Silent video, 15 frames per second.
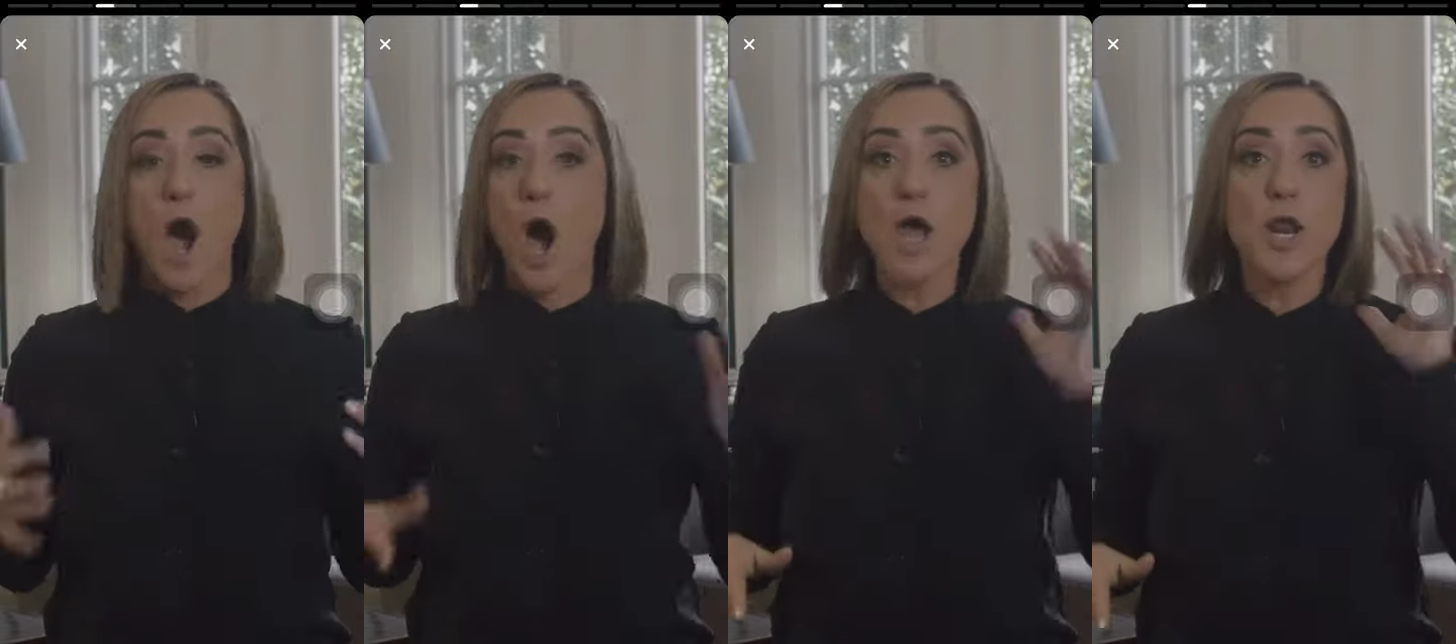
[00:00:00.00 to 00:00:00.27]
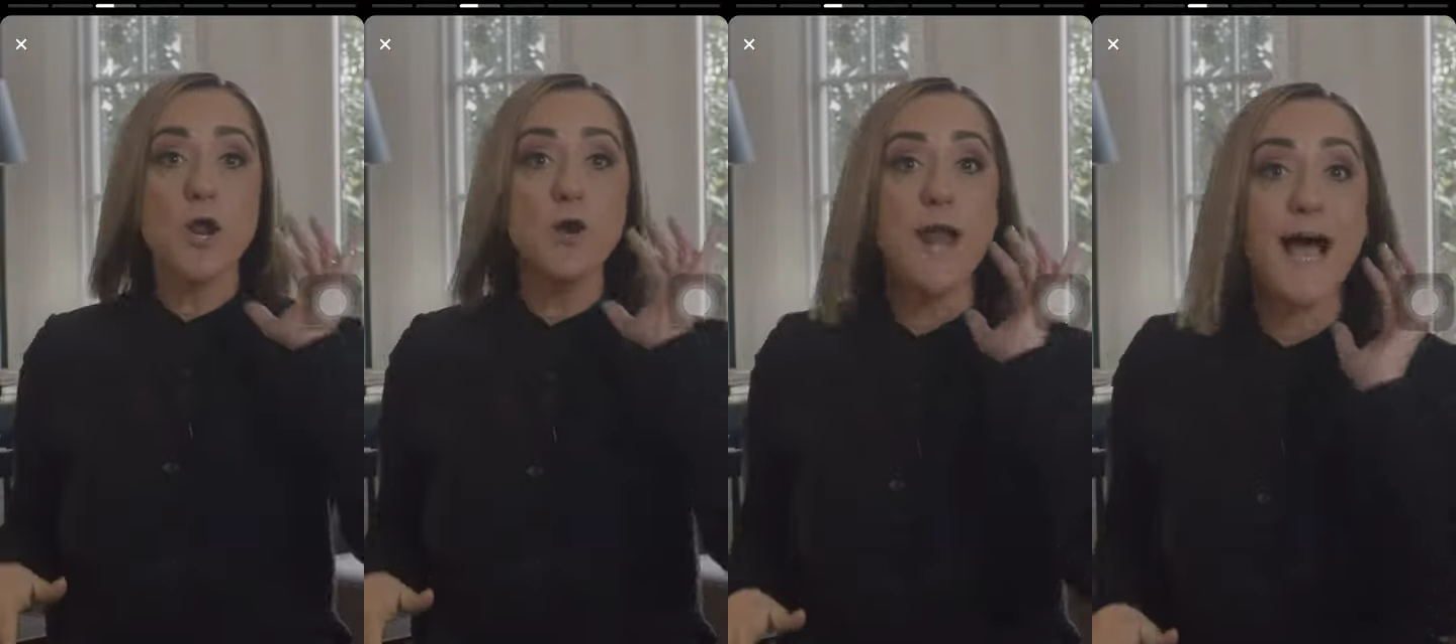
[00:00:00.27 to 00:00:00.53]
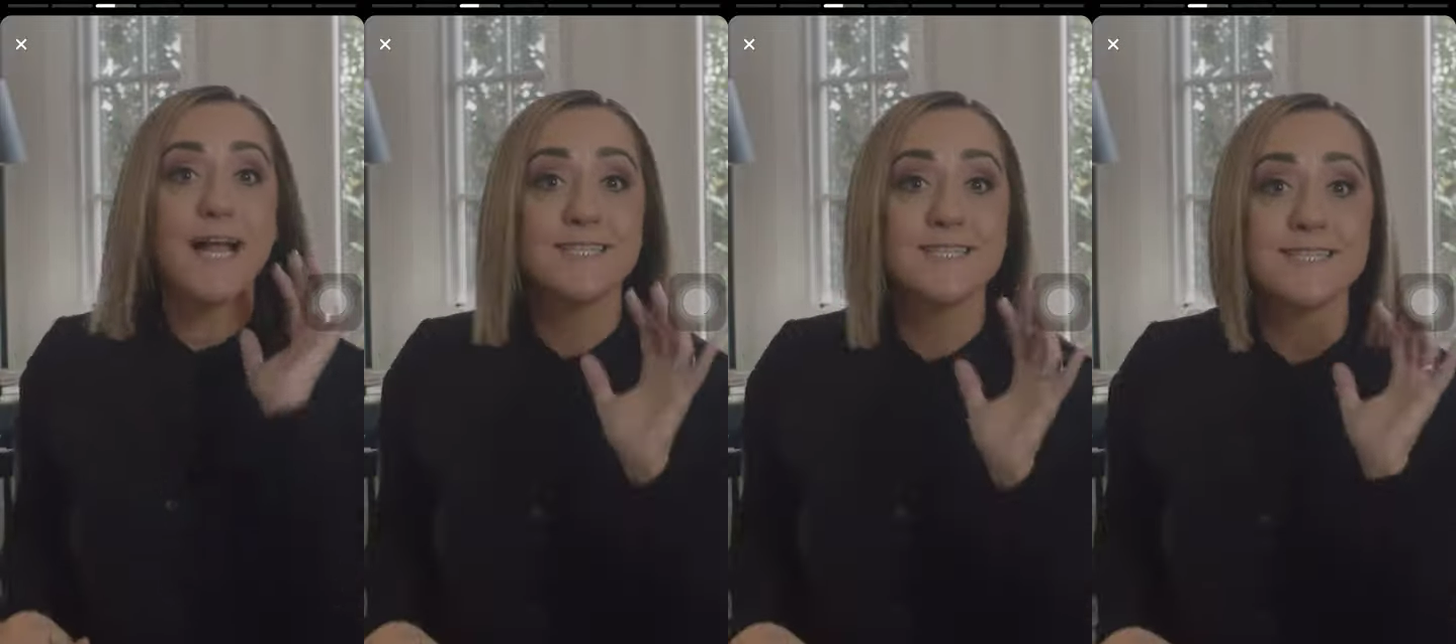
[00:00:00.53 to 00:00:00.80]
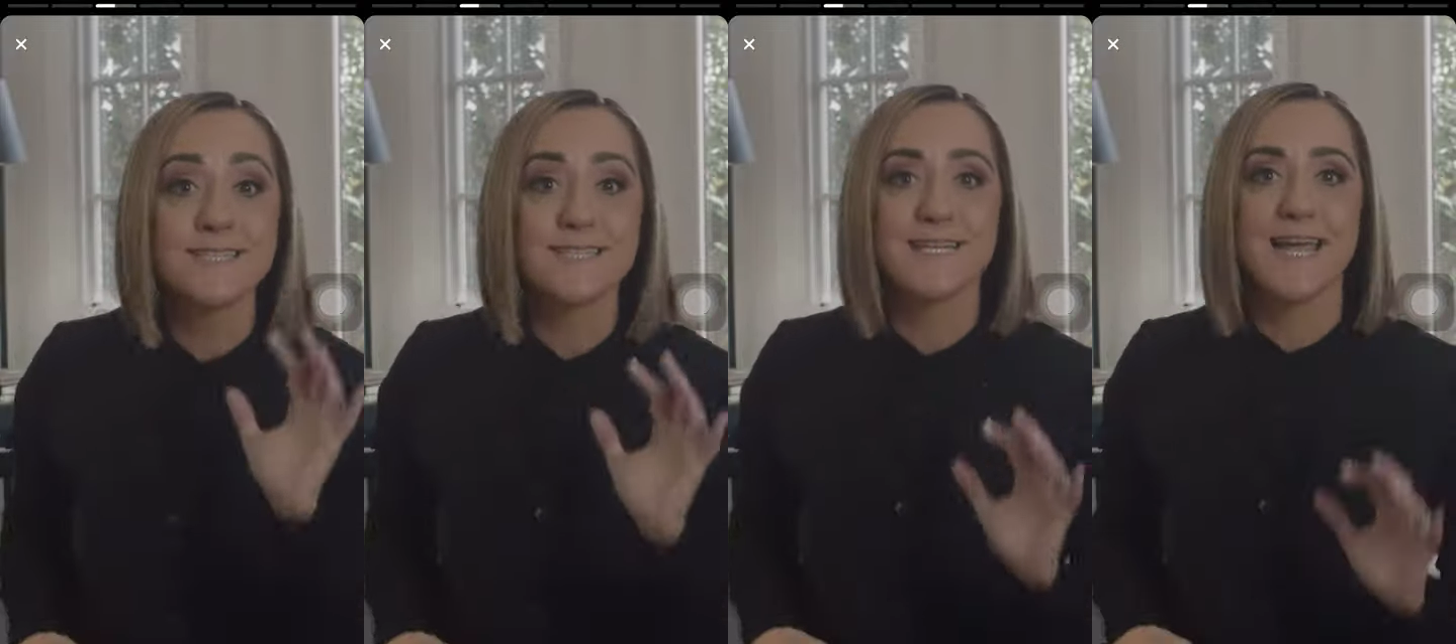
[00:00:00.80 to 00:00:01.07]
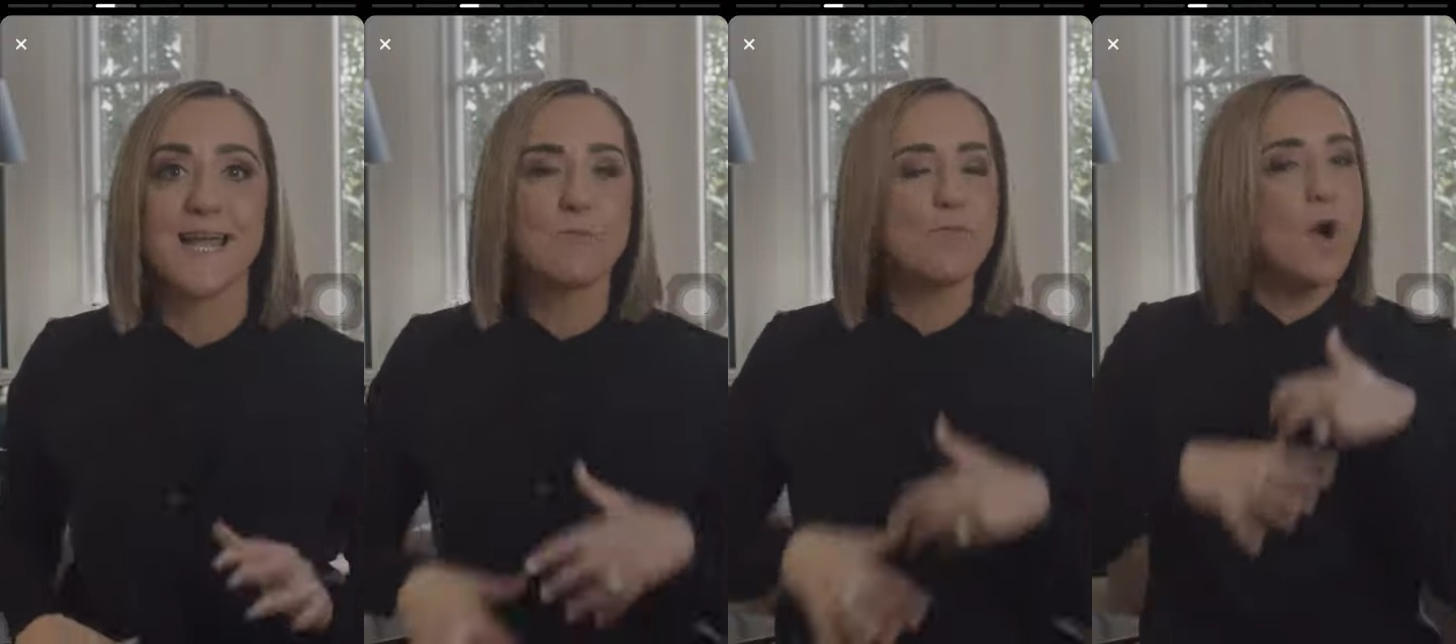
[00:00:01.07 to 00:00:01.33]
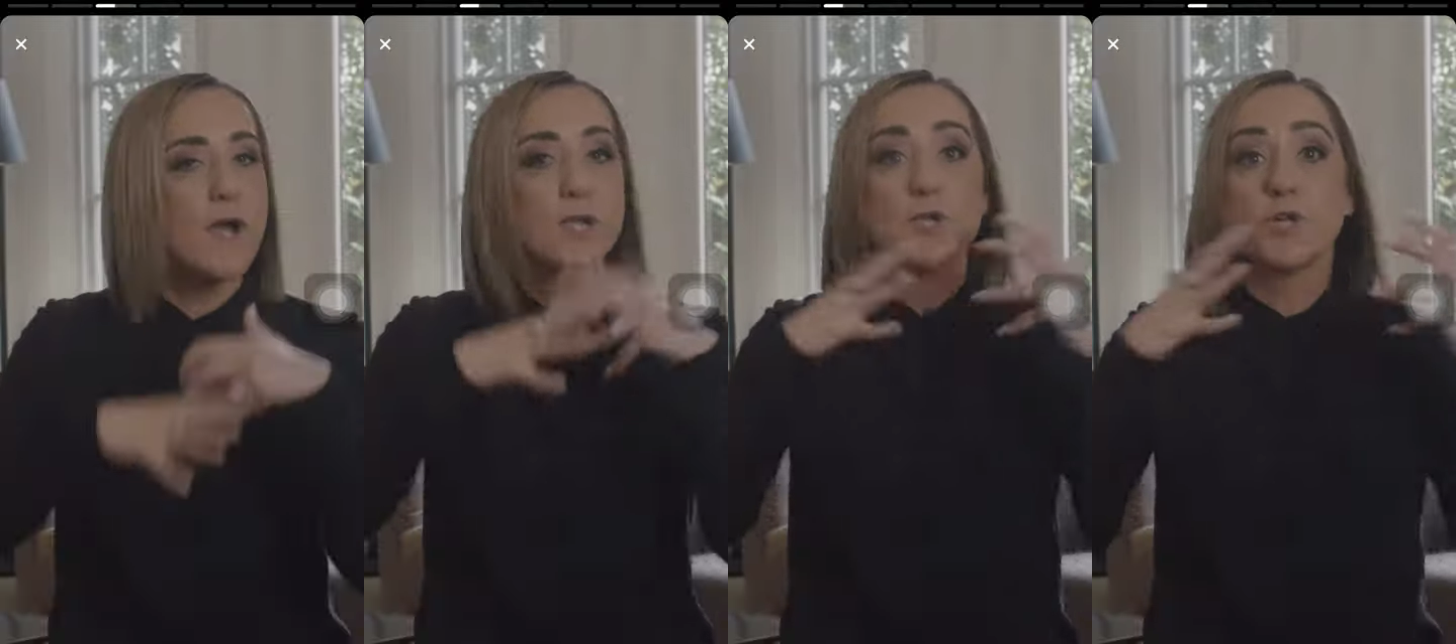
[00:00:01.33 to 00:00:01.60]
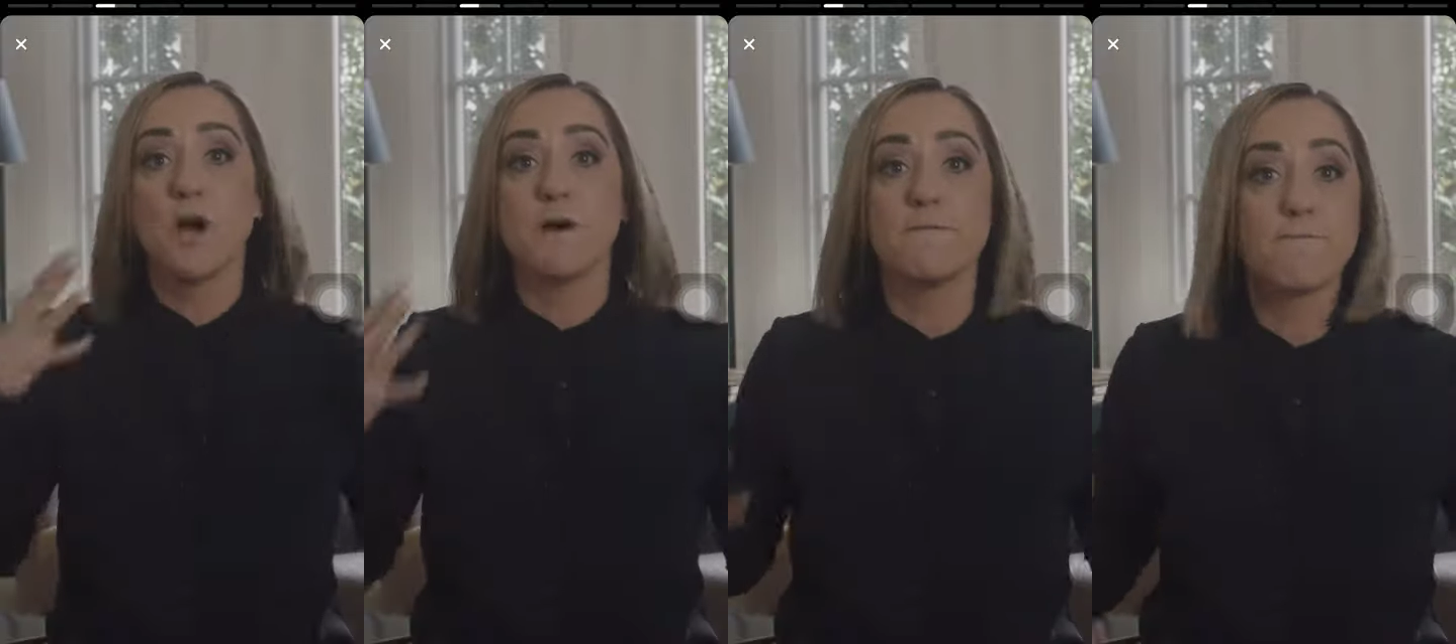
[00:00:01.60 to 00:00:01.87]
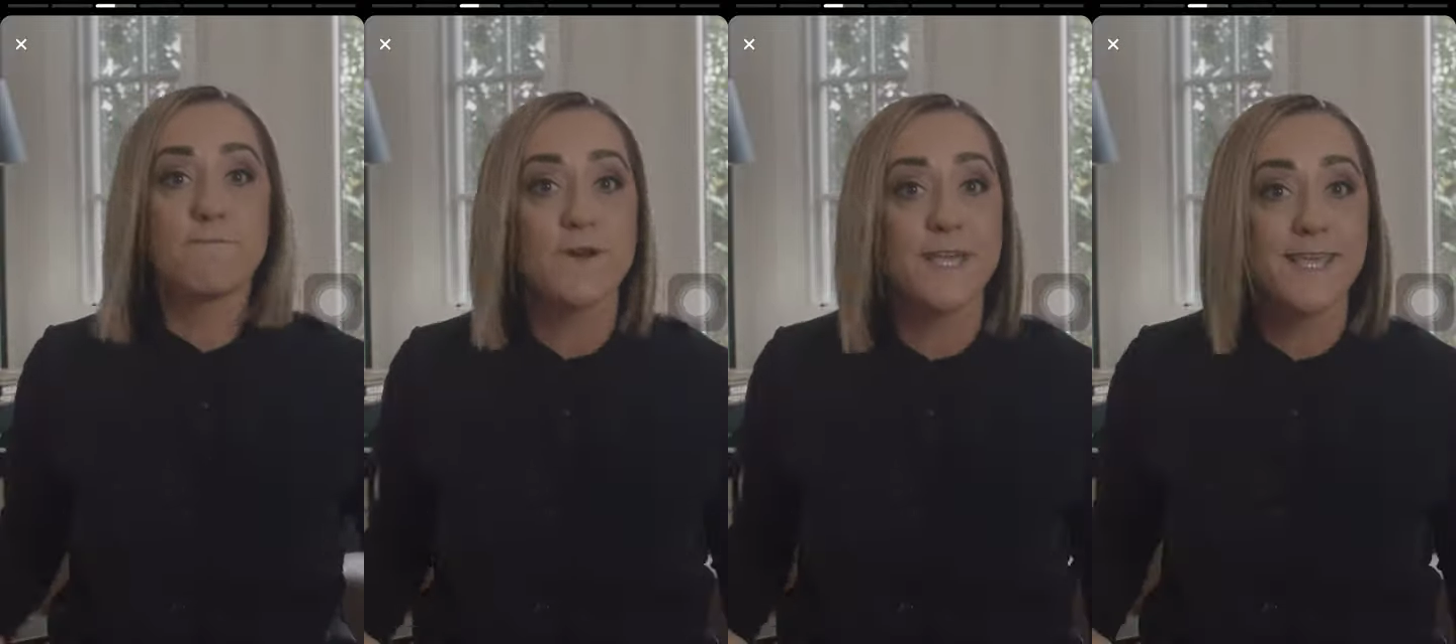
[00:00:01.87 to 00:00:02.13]
I don't understand why you're
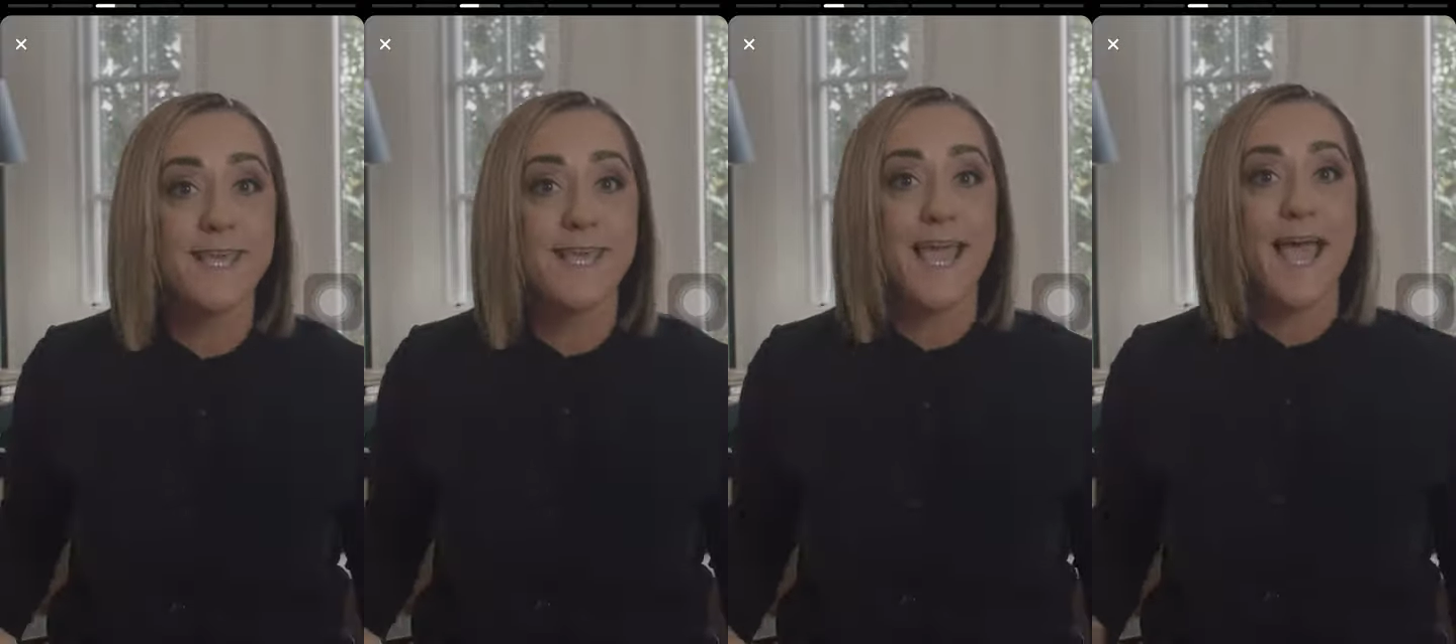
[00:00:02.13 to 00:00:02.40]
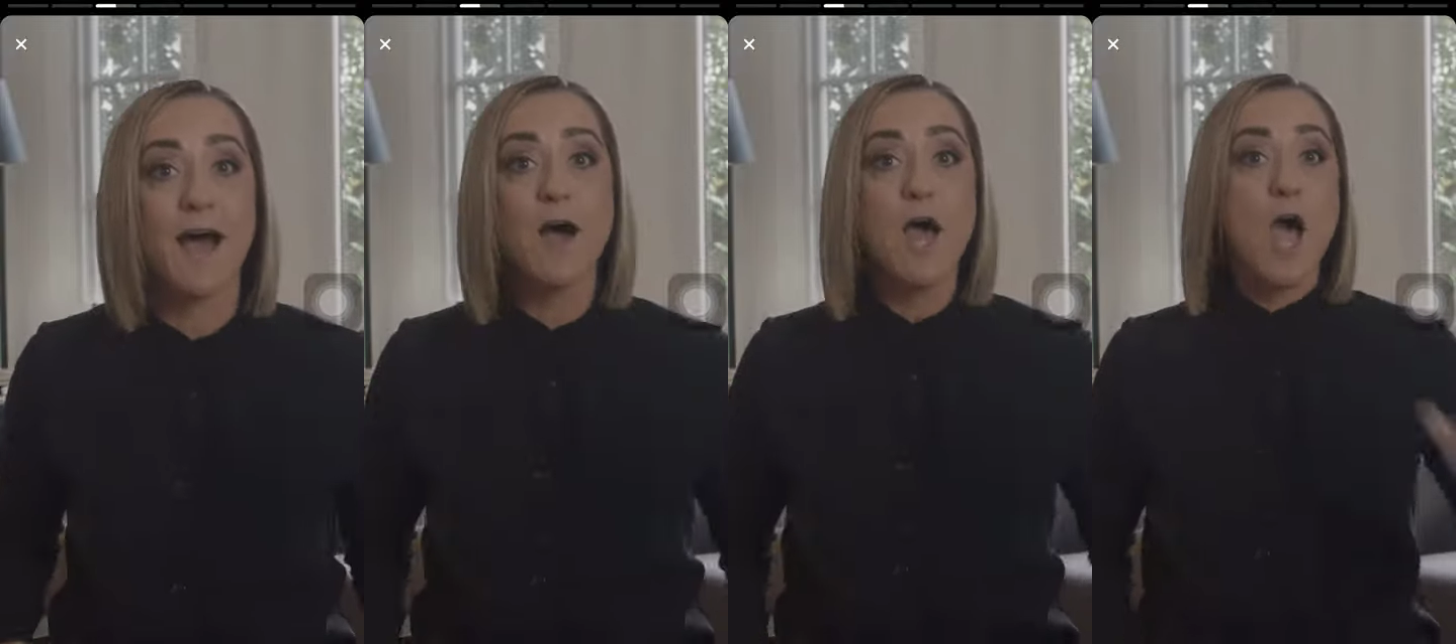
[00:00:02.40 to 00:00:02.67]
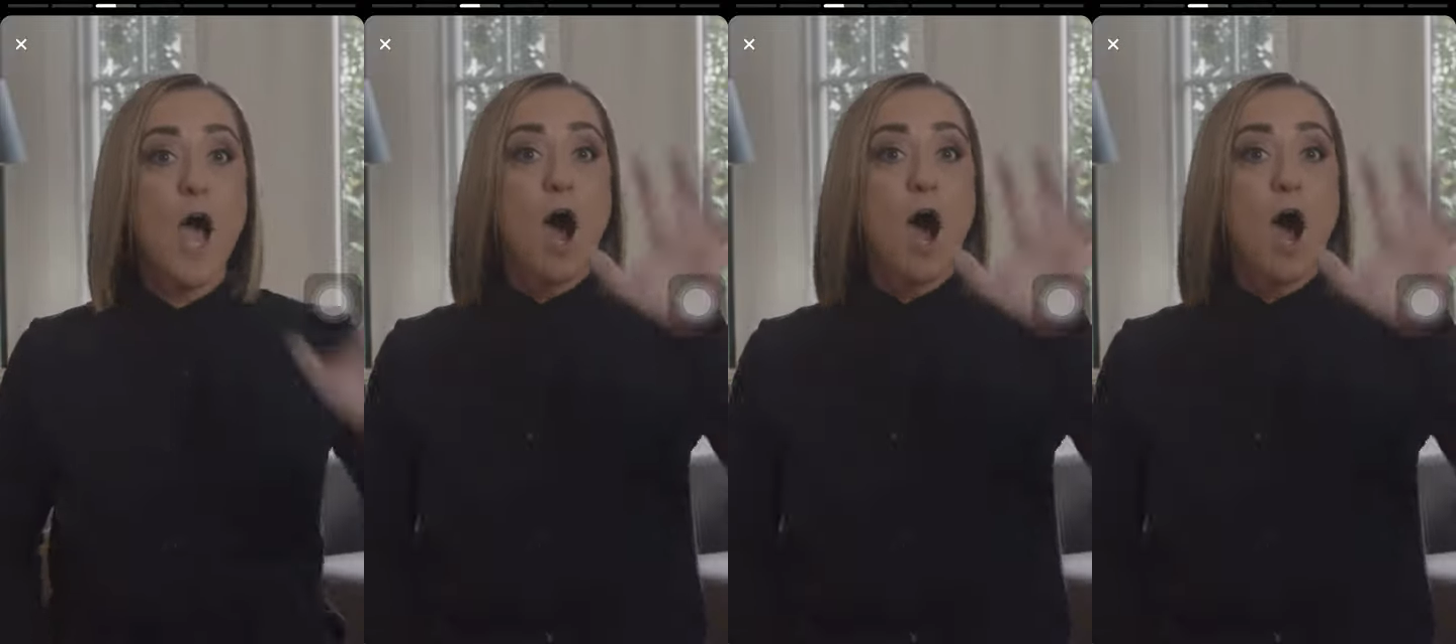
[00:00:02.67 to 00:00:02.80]
not freaking out.